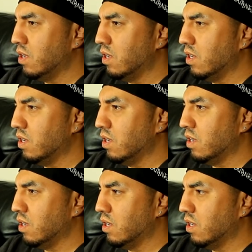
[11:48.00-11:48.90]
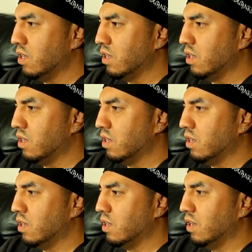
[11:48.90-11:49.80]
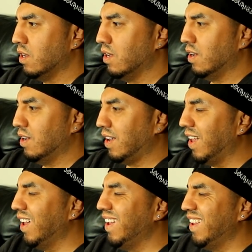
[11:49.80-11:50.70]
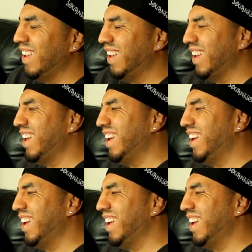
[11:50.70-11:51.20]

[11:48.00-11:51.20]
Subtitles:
The person shown says nothing.